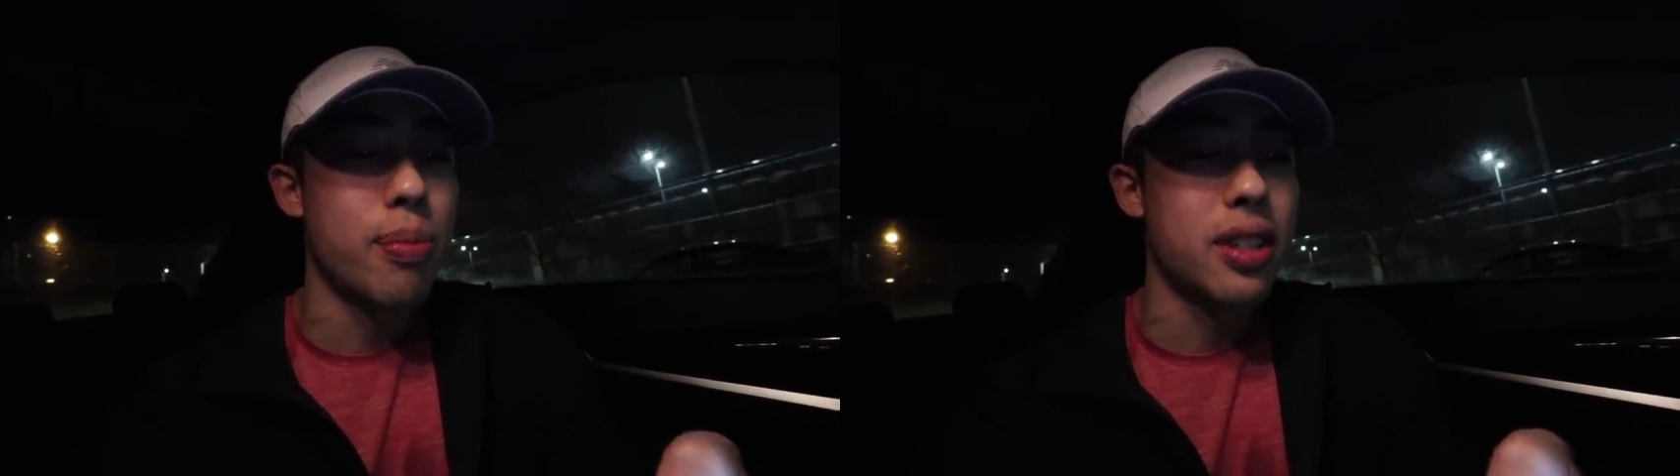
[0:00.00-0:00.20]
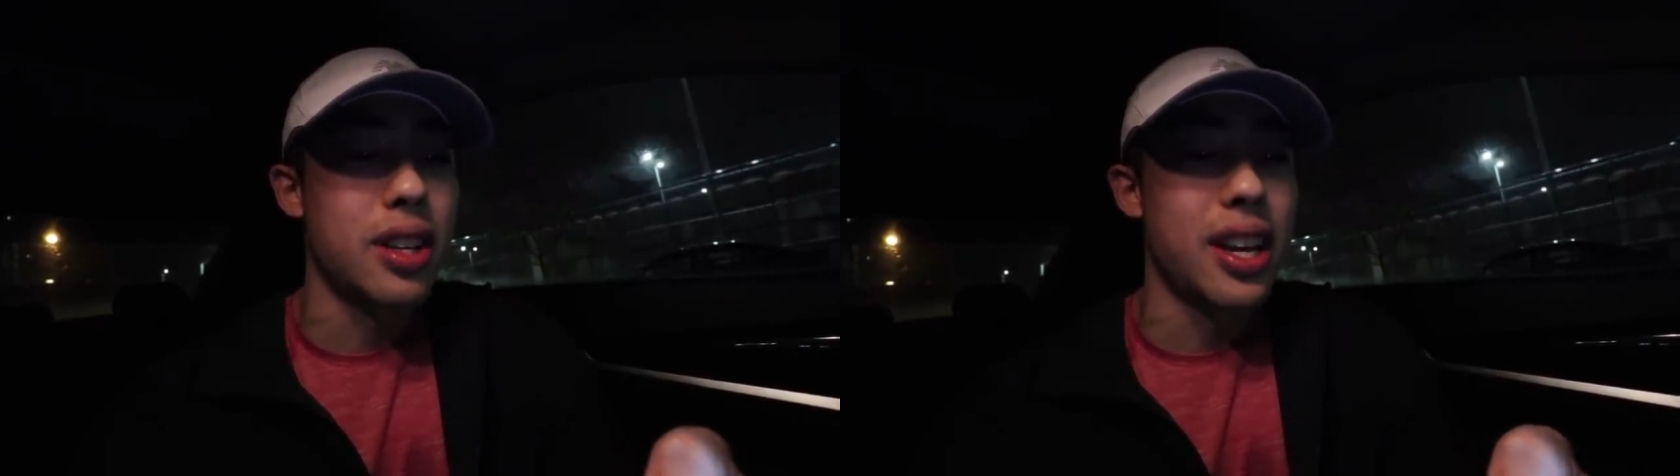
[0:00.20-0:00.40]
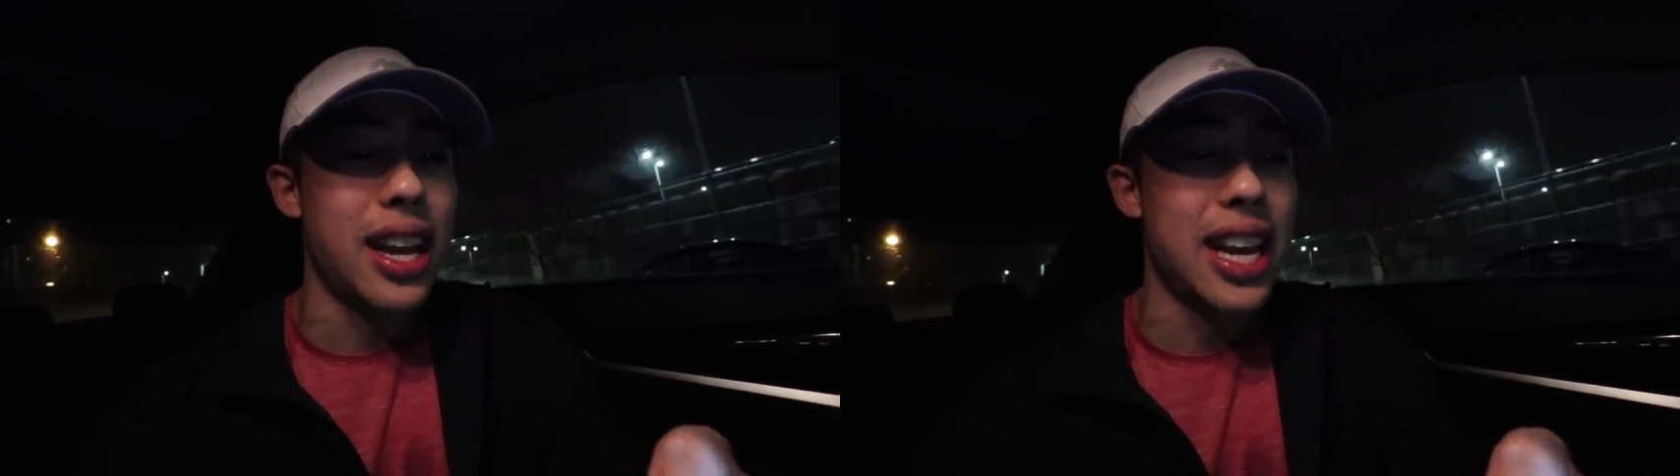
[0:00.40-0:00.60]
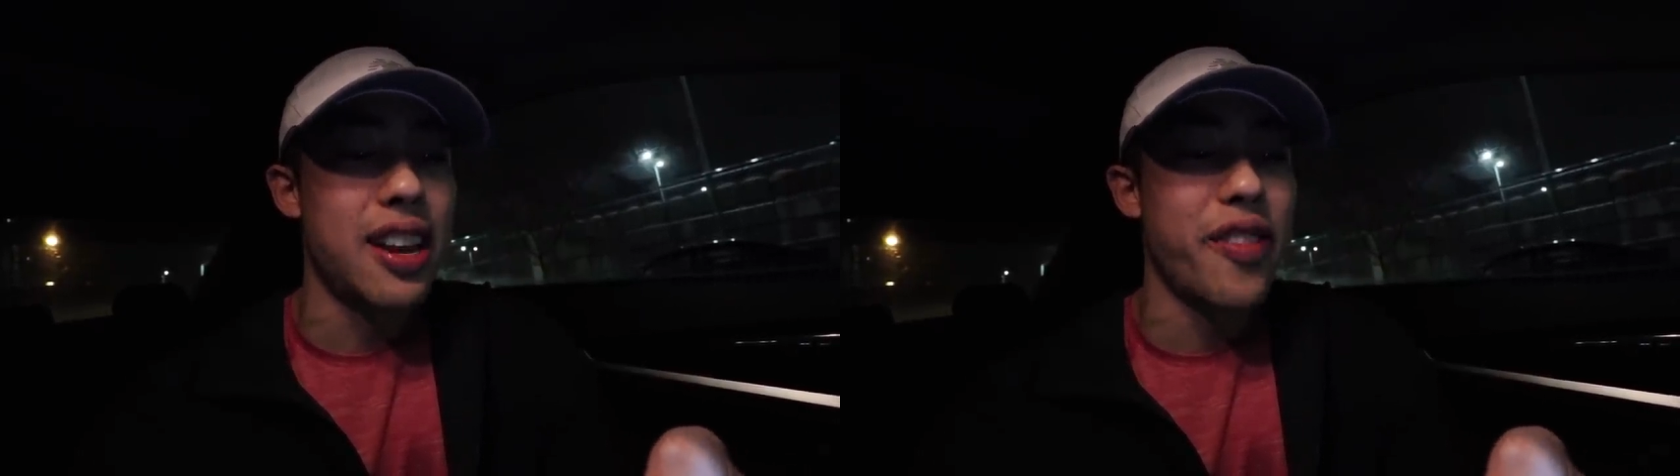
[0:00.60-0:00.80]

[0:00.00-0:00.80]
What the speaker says: 85%,